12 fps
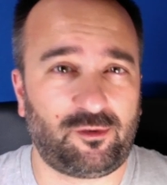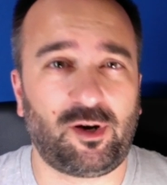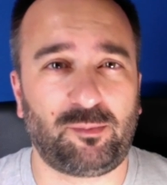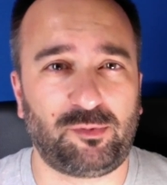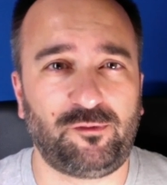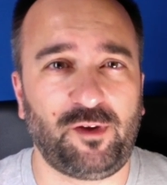for our
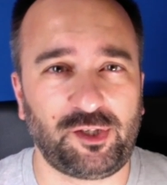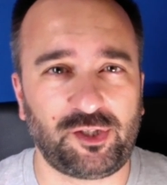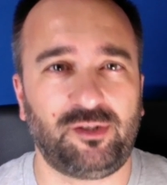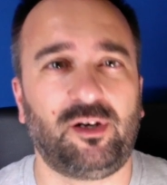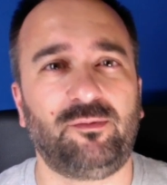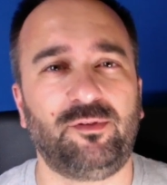
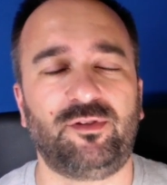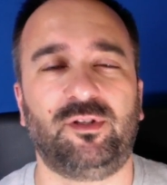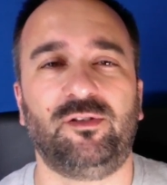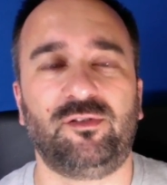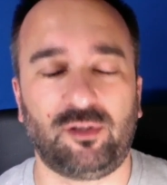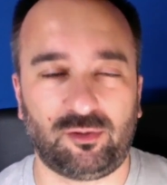profession,
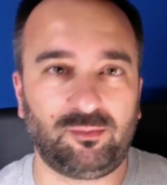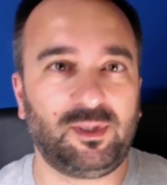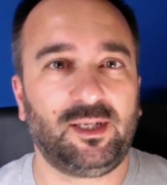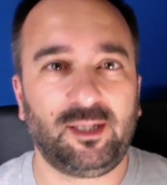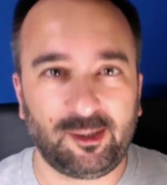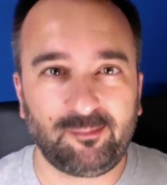obviously. So
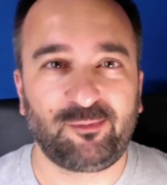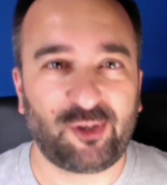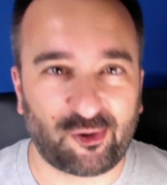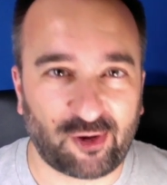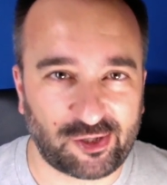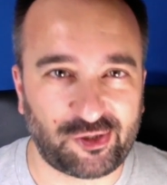
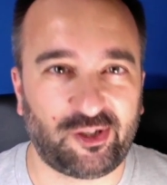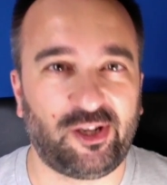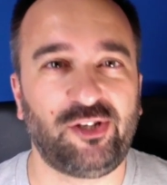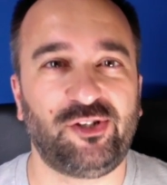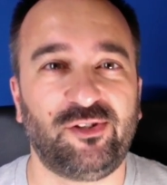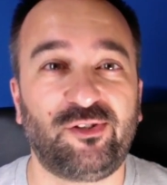
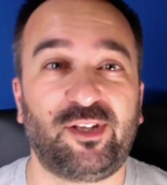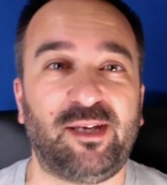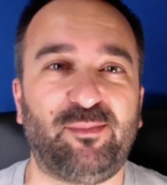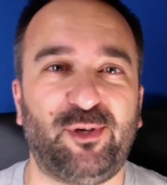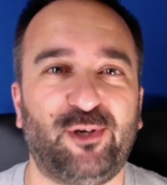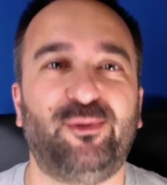congratulations,
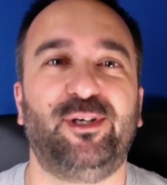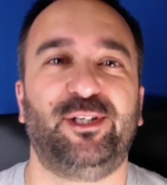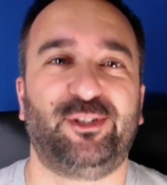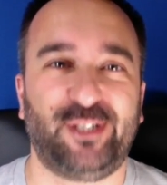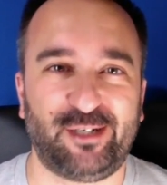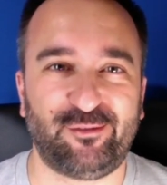keep going,
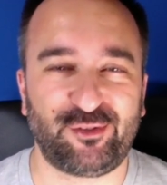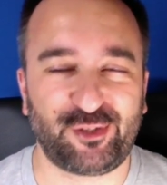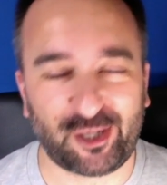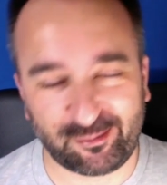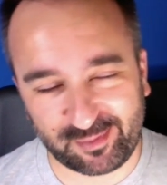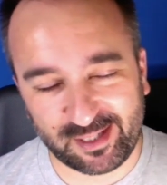don't ever
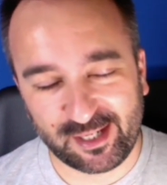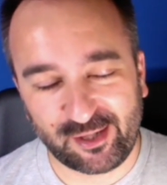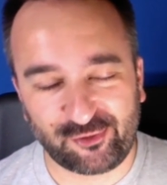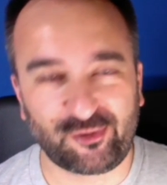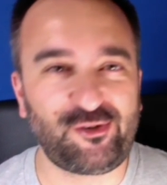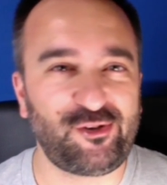stop.
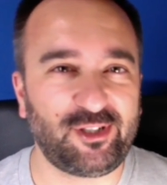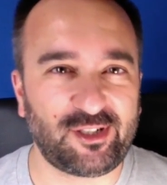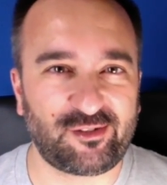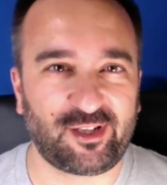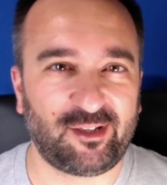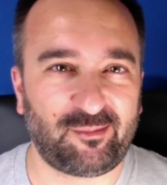So during the
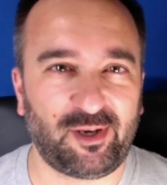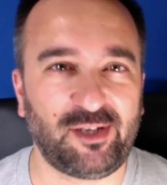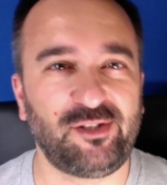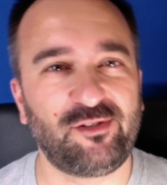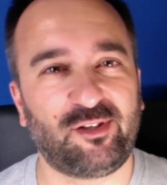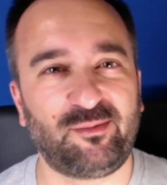
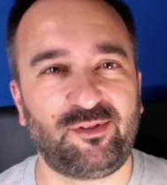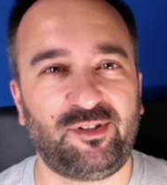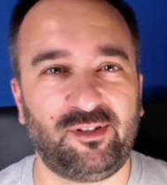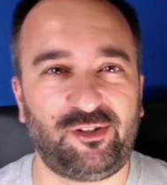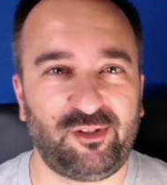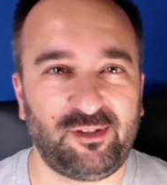celebrations, obviously
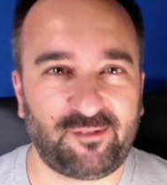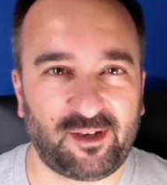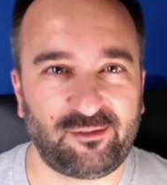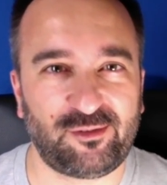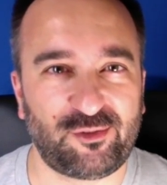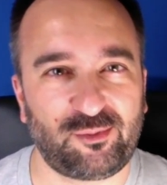the three
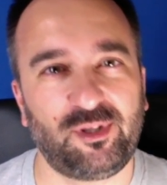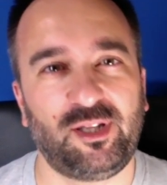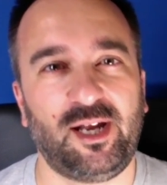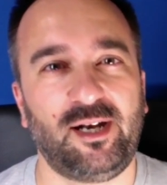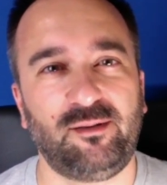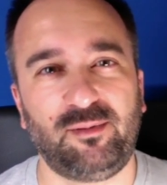founders were
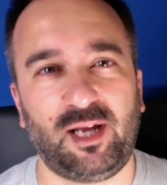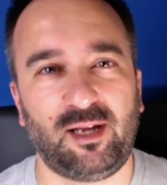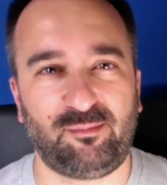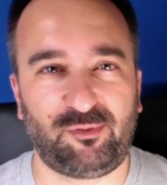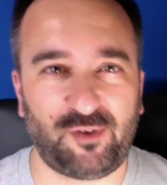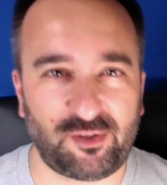there,
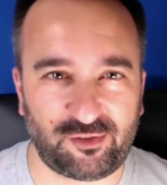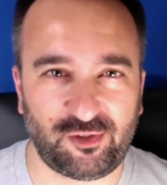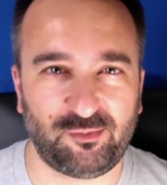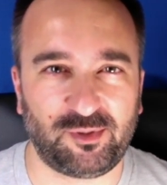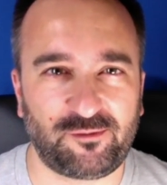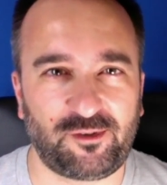Professor Hugh
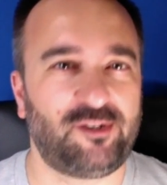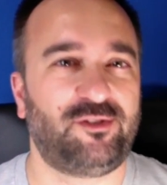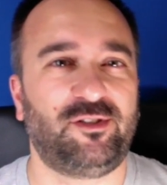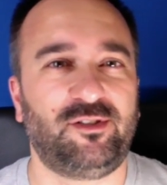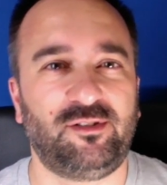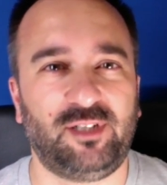
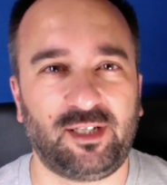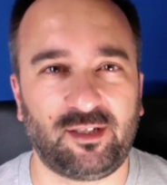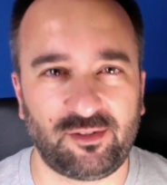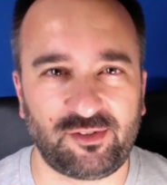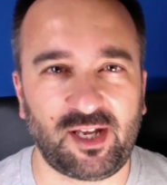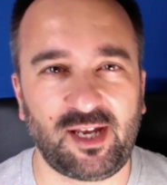MacPherson,
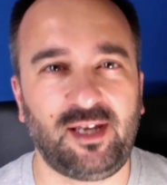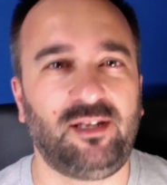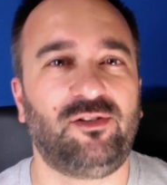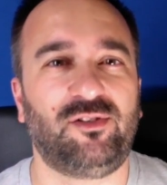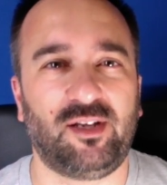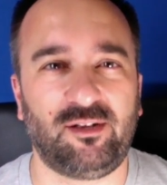Nicholas
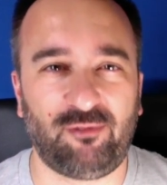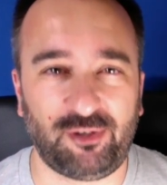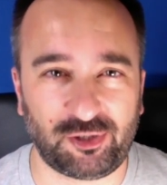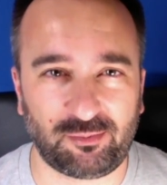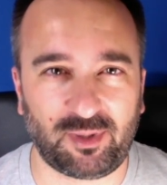Haynes, and Richard